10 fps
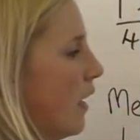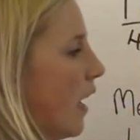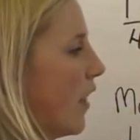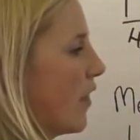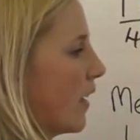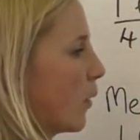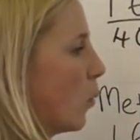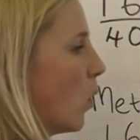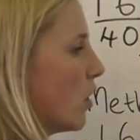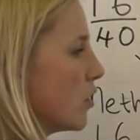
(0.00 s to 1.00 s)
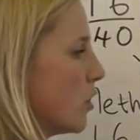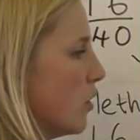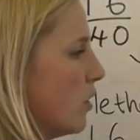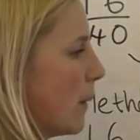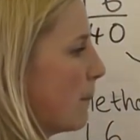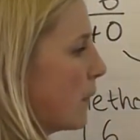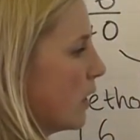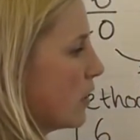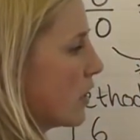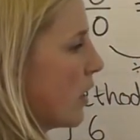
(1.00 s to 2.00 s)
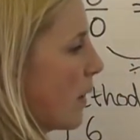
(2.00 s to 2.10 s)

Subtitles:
I think what two numbers